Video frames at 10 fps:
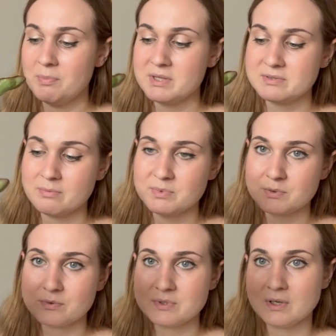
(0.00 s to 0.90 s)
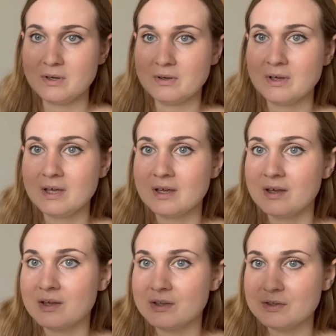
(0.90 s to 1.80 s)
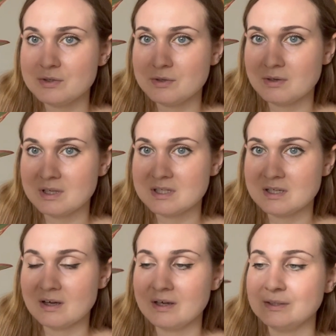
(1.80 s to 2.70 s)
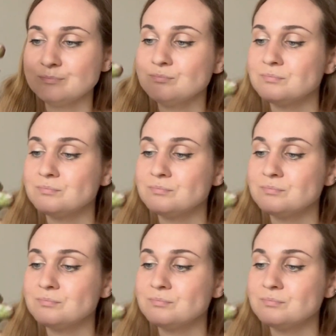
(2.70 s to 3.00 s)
This one was also $2.99,